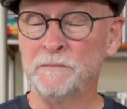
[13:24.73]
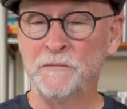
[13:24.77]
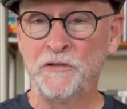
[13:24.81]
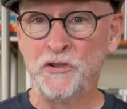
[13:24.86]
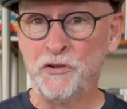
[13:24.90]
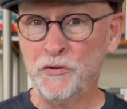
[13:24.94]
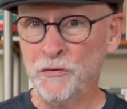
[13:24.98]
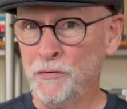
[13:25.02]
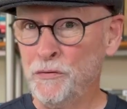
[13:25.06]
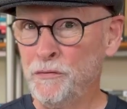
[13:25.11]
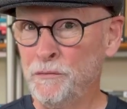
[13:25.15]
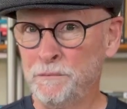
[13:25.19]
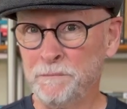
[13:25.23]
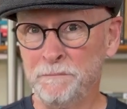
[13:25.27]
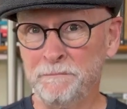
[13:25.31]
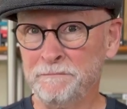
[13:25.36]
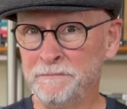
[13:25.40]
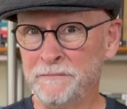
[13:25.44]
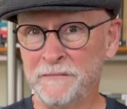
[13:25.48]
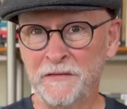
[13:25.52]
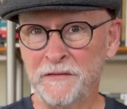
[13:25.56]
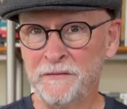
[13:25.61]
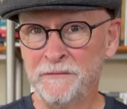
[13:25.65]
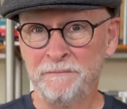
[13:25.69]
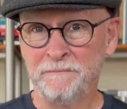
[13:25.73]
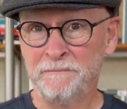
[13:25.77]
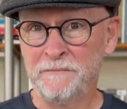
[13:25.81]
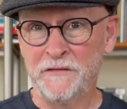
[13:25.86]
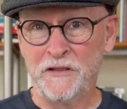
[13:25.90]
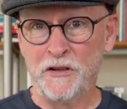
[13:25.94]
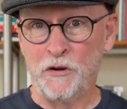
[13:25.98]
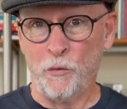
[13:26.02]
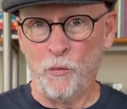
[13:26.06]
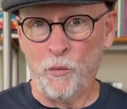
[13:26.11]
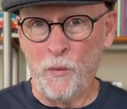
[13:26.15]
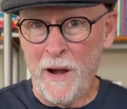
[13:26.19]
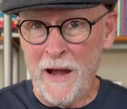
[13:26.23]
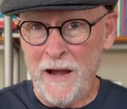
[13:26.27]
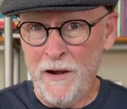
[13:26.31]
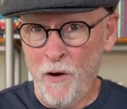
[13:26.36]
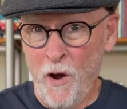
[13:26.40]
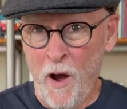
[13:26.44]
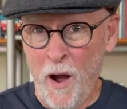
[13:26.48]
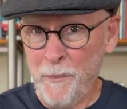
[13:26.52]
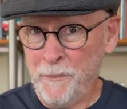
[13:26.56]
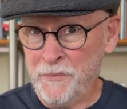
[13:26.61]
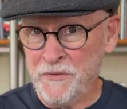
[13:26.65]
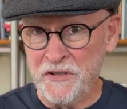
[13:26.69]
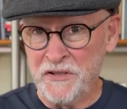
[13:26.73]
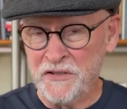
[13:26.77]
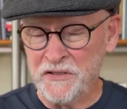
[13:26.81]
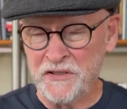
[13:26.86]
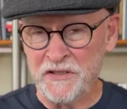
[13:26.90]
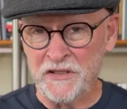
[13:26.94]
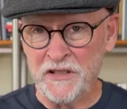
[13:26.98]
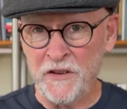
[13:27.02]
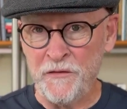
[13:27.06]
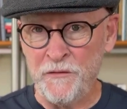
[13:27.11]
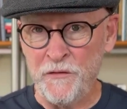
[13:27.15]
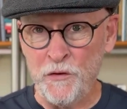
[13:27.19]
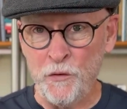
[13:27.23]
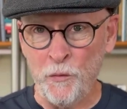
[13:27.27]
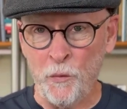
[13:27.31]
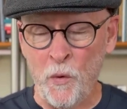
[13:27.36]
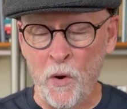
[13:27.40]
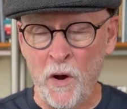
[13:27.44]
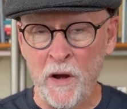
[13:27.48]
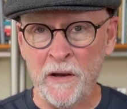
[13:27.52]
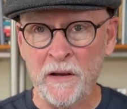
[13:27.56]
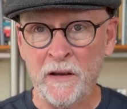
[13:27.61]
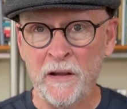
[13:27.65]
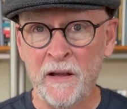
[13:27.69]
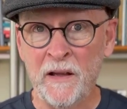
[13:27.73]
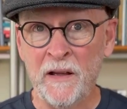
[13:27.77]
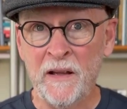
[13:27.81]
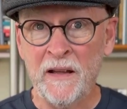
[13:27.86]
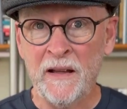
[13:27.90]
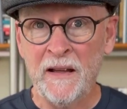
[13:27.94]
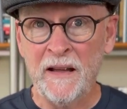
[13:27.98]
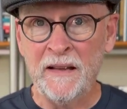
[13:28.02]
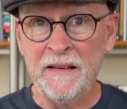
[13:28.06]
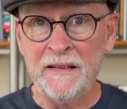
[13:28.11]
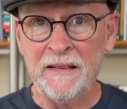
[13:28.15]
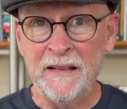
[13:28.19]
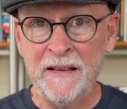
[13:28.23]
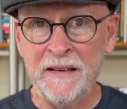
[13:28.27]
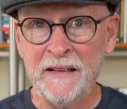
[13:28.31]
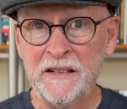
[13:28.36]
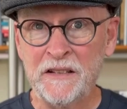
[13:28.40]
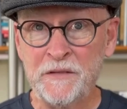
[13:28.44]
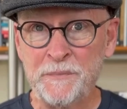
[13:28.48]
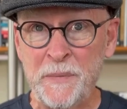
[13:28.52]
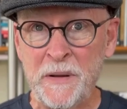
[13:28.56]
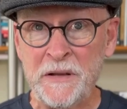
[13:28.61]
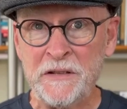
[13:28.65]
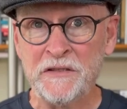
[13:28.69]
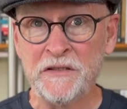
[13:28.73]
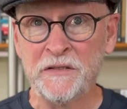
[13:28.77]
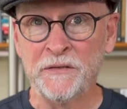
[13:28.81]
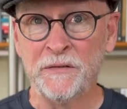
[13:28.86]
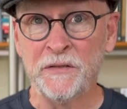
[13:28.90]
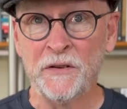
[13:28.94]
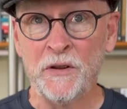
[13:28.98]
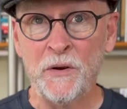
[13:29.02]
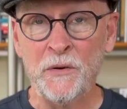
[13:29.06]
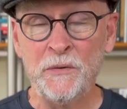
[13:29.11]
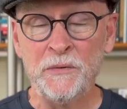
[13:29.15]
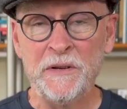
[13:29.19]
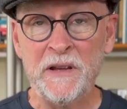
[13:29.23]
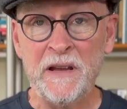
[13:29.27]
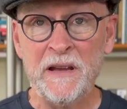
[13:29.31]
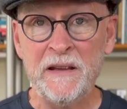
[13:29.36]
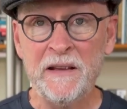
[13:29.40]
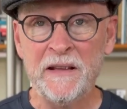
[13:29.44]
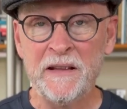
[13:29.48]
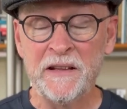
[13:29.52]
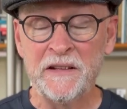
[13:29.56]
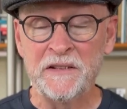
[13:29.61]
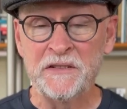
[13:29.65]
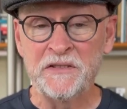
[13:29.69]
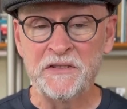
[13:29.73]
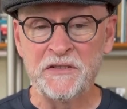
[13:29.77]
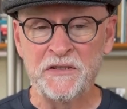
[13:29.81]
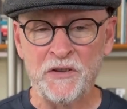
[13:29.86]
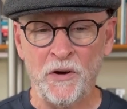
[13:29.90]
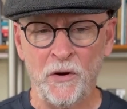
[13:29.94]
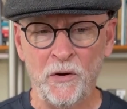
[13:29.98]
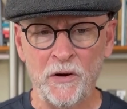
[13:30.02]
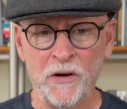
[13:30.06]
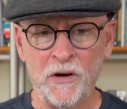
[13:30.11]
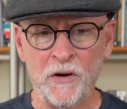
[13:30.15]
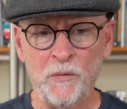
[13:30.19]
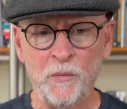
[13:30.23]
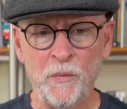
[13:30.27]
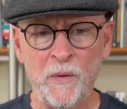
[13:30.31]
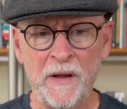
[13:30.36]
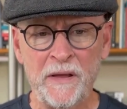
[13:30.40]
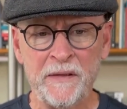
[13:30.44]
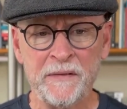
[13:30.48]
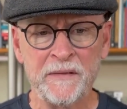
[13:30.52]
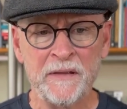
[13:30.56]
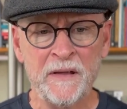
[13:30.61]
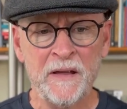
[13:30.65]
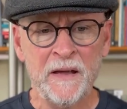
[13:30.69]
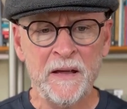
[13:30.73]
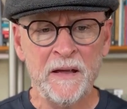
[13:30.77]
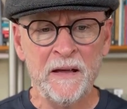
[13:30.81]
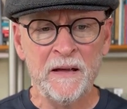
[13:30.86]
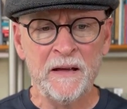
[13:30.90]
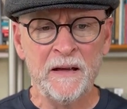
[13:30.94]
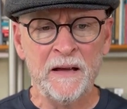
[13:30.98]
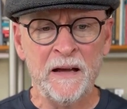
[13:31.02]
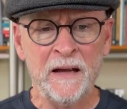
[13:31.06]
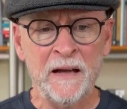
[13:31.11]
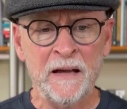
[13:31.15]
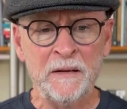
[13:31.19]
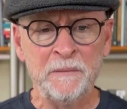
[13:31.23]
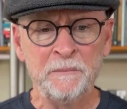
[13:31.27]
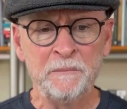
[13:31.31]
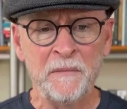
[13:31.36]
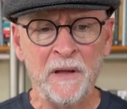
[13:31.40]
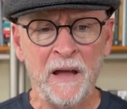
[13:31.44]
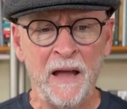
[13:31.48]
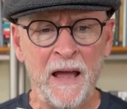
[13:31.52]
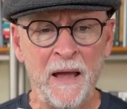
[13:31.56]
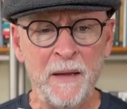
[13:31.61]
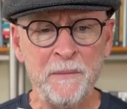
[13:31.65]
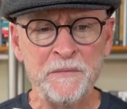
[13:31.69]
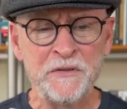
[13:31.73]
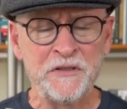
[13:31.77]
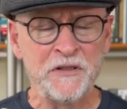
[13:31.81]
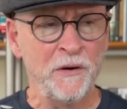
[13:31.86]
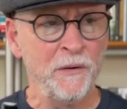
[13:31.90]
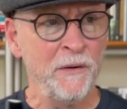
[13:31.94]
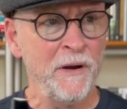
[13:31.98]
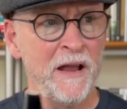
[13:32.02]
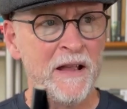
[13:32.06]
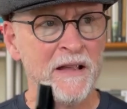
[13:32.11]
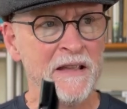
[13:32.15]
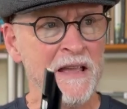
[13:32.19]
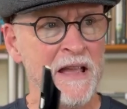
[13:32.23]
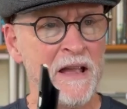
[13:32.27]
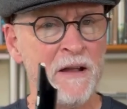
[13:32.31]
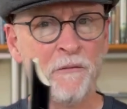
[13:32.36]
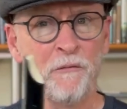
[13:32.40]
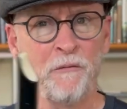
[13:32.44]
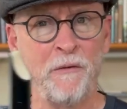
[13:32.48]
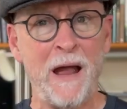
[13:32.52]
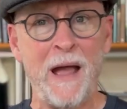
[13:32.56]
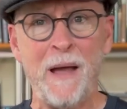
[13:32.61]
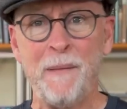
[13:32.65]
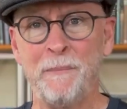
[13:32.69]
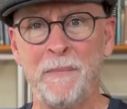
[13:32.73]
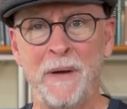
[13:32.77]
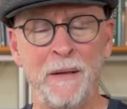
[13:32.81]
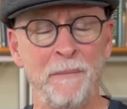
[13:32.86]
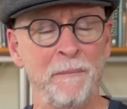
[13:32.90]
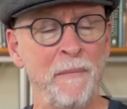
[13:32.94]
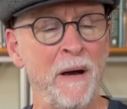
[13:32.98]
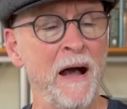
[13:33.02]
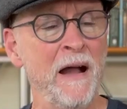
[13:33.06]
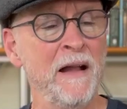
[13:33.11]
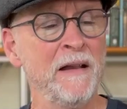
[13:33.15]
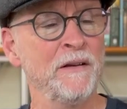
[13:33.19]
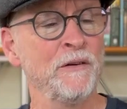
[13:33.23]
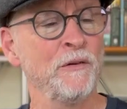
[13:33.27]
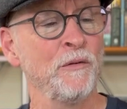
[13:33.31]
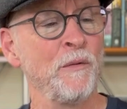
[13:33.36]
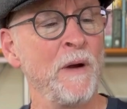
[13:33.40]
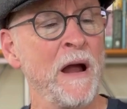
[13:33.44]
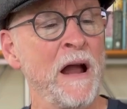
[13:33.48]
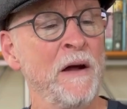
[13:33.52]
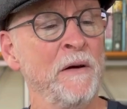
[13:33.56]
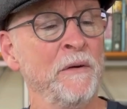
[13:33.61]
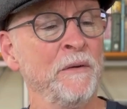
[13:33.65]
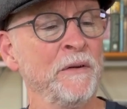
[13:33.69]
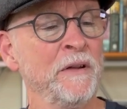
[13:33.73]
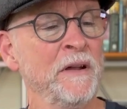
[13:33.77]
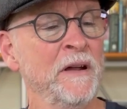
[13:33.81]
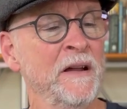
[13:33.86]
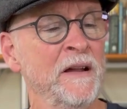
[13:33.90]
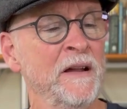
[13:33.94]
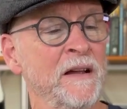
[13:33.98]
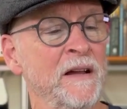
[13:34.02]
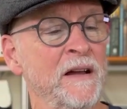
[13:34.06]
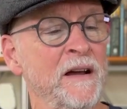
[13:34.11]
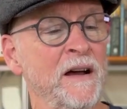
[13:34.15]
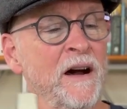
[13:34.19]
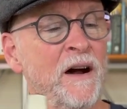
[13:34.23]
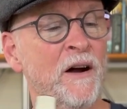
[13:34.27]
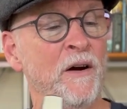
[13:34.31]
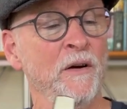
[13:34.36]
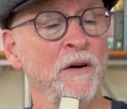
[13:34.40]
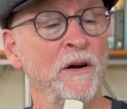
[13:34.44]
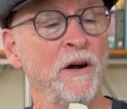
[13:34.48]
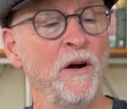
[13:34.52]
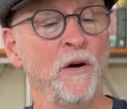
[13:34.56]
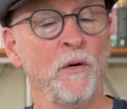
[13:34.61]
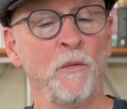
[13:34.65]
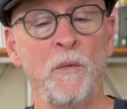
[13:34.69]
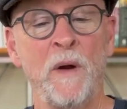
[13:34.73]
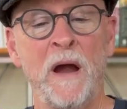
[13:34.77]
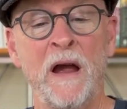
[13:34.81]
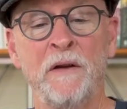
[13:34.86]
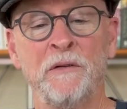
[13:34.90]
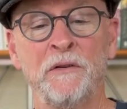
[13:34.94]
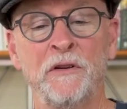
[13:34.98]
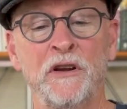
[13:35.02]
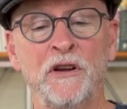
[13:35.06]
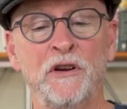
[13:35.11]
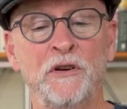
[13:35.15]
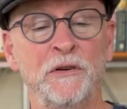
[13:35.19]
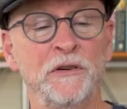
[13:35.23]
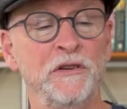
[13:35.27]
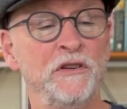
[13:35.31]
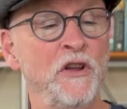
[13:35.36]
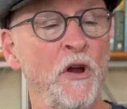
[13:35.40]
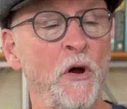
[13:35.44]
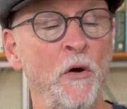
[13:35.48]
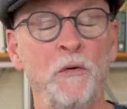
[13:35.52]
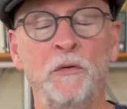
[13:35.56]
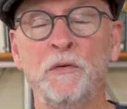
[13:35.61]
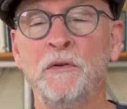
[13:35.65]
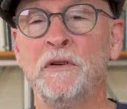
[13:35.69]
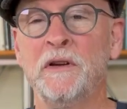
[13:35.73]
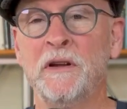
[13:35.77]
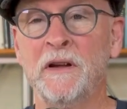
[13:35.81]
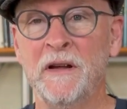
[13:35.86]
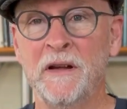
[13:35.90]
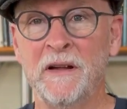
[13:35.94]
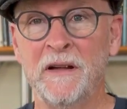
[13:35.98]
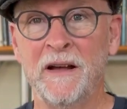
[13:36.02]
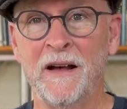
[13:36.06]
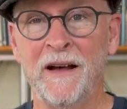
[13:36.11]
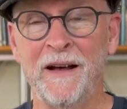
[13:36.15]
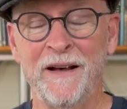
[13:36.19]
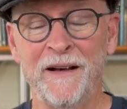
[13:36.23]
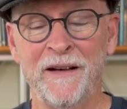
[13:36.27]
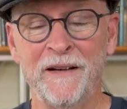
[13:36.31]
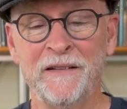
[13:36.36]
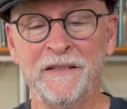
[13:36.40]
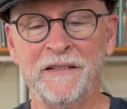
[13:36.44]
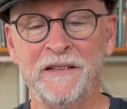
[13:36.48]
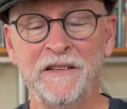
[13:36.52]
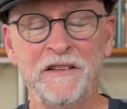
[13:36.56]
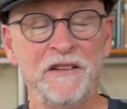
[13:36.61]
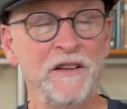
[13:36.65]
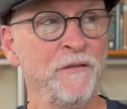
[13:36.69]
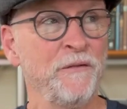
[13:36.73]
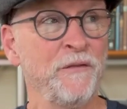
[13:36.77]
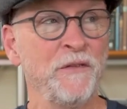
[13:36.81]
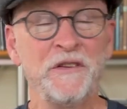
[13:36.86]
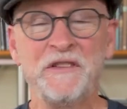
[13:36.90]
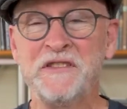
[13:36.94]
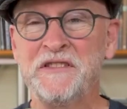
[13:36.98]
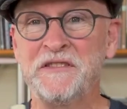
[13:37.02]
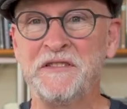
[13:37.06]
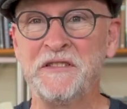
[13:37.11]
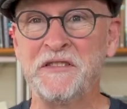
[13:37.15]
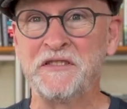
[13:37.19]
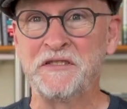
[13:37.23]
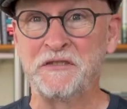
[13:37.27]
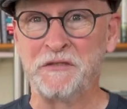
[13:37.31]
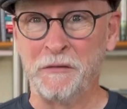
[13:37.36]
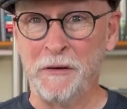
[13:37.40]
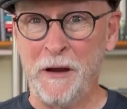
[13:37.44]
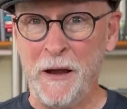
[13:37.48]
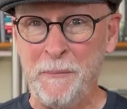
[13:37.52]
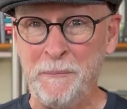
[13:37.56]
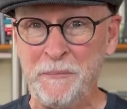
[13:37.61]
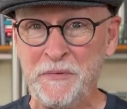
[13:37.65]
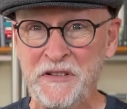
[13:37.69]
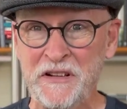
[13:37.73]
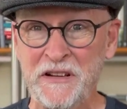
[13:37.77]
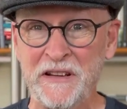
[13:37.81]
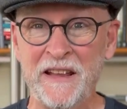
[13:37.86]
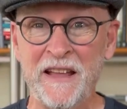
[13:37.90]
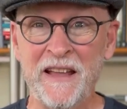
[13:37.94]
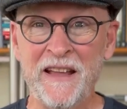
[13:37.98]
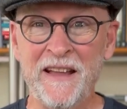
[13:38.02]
two great options if you want an inexpensive low D to get started with. I'm sorry I can't wrap my mind around a good tone difference description.